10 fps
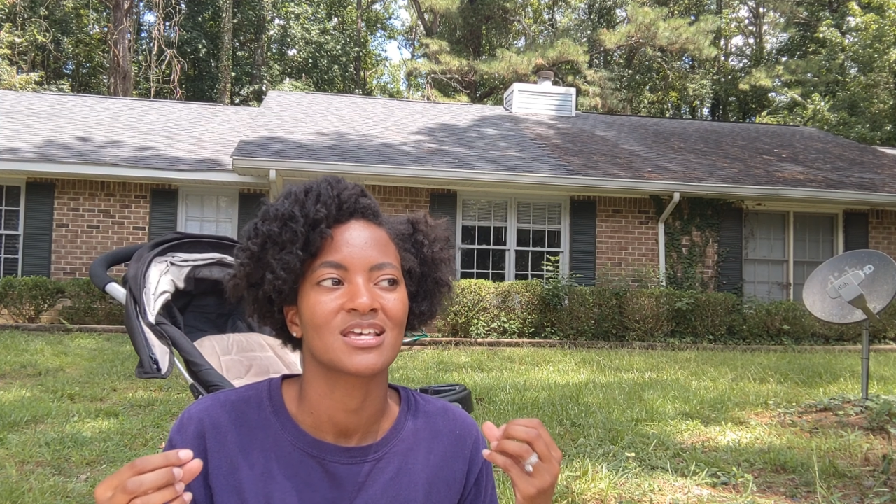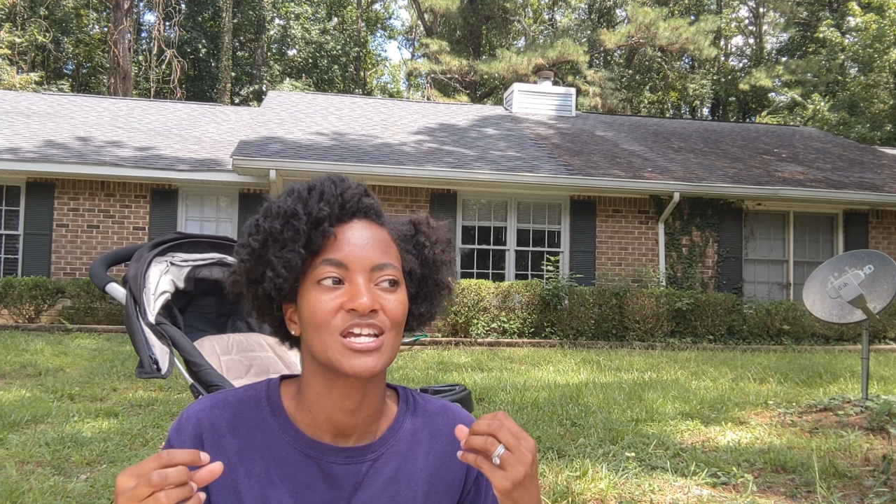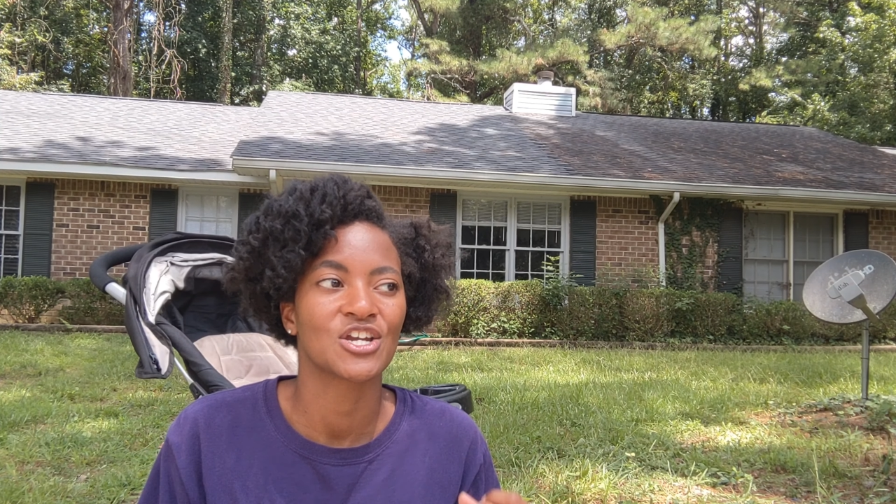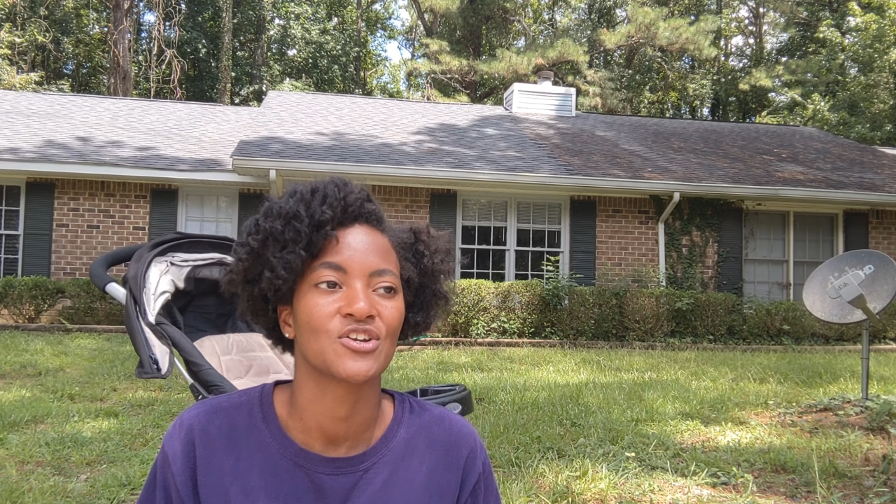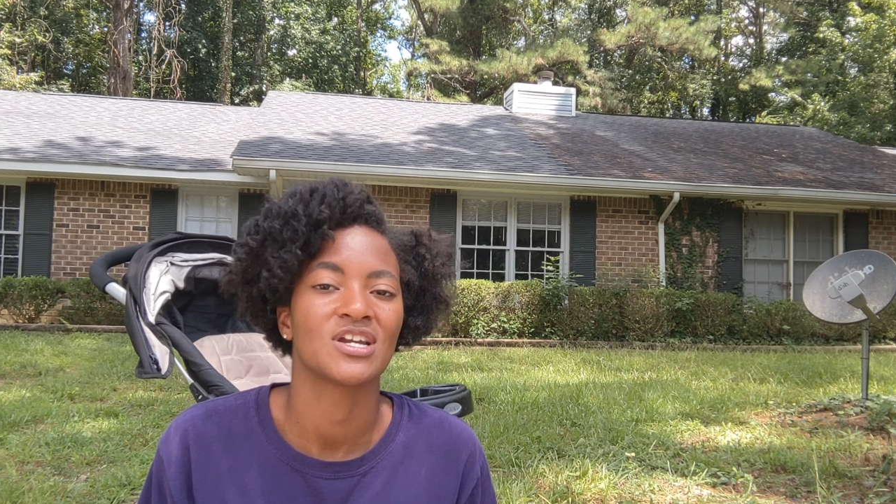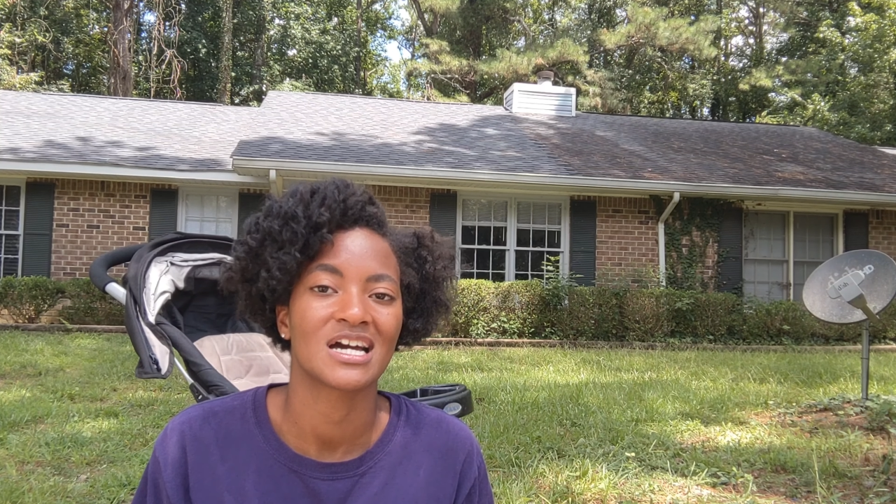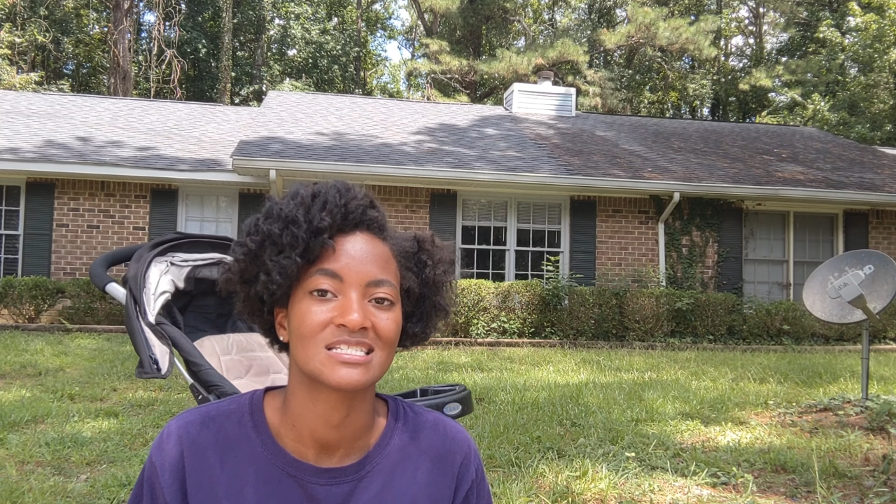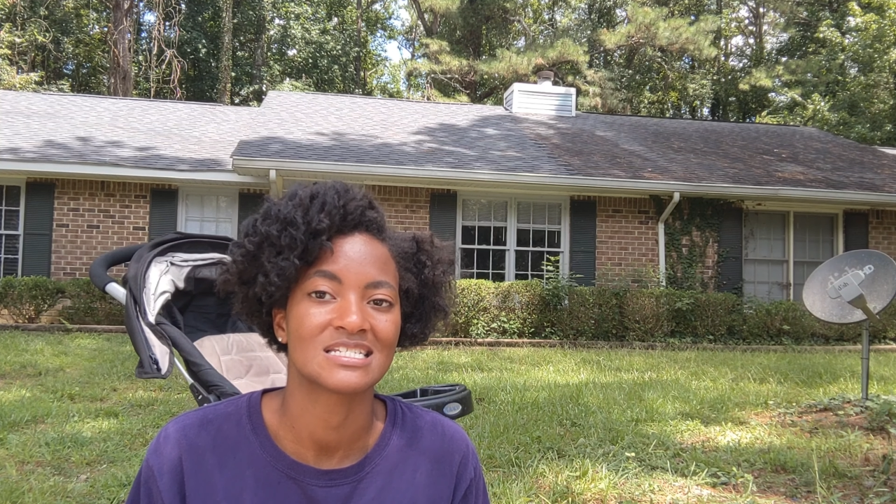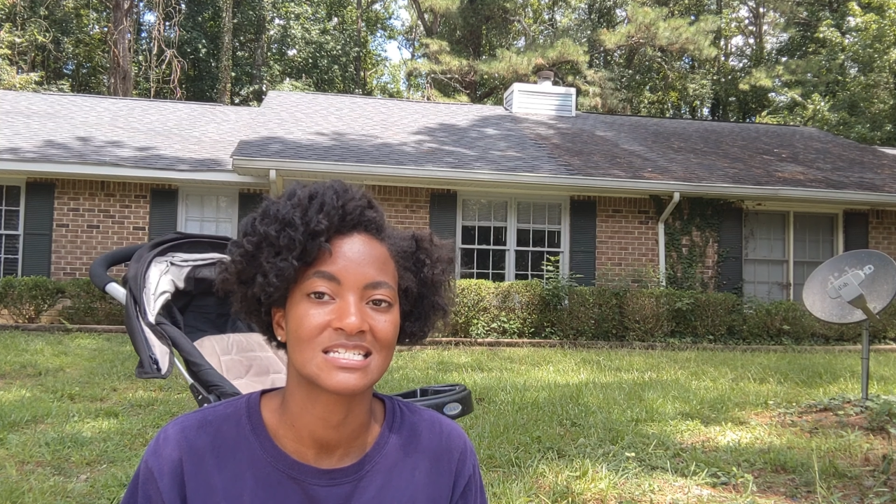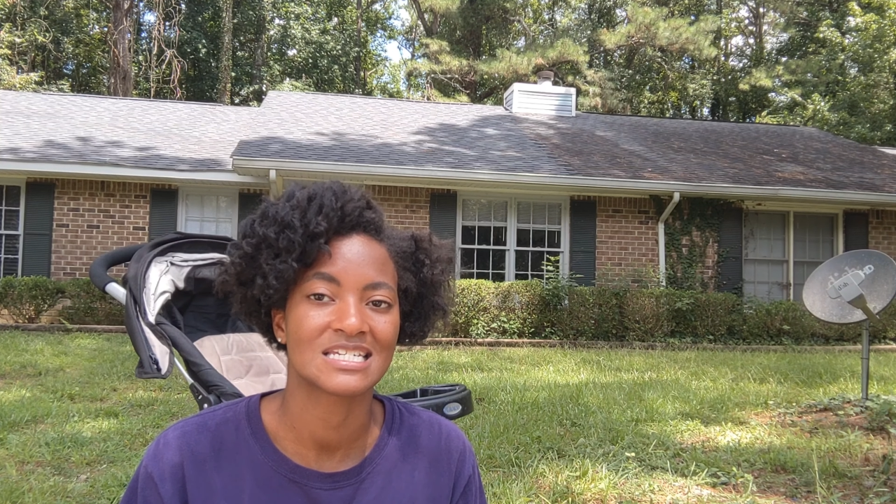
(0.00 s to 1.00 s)
like
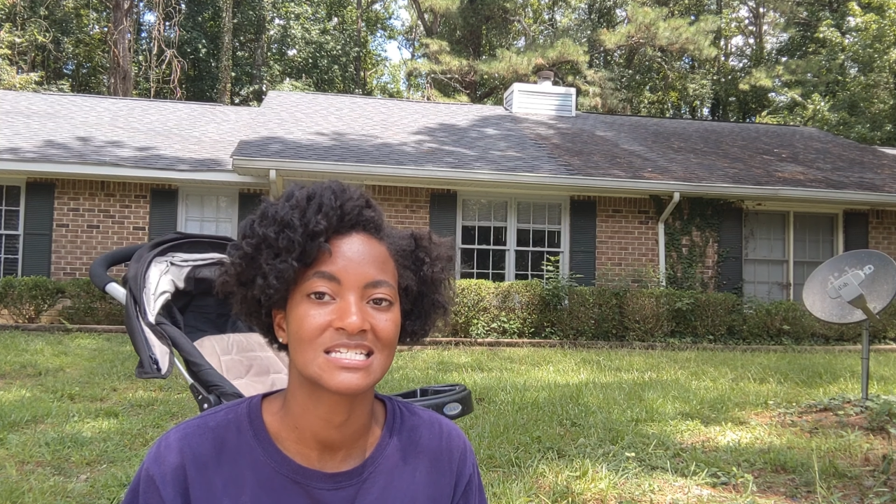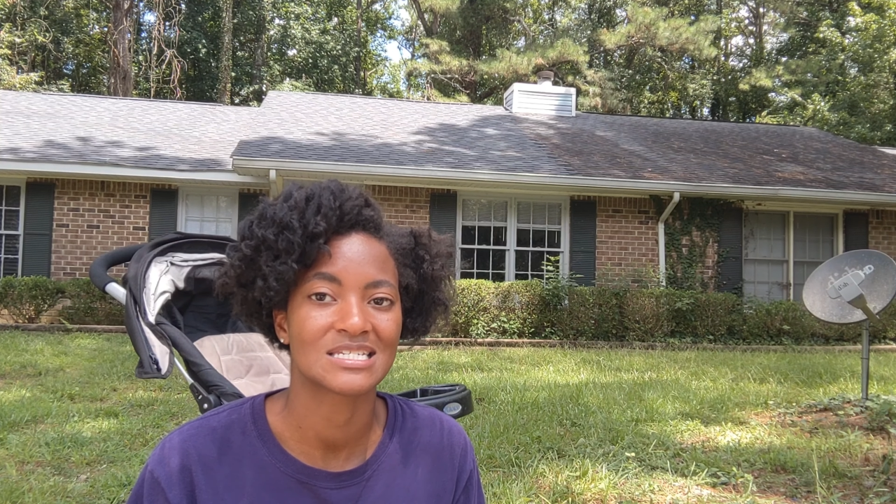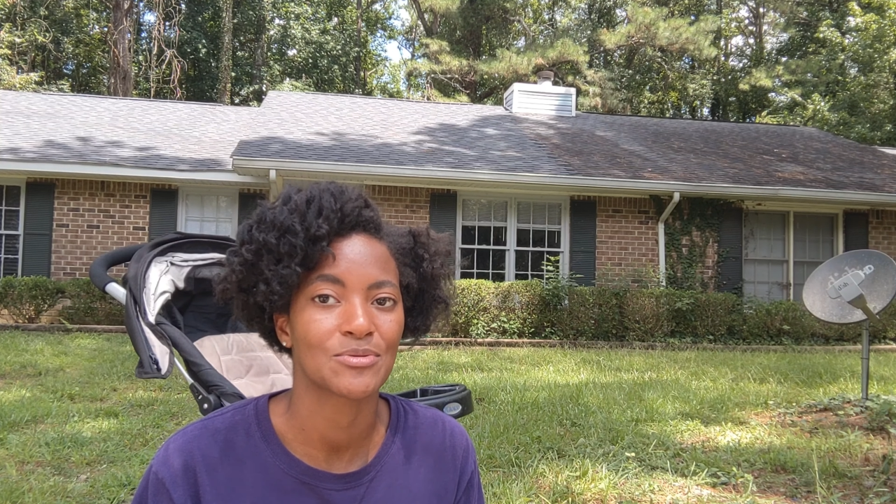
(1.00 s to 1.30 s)
curiosity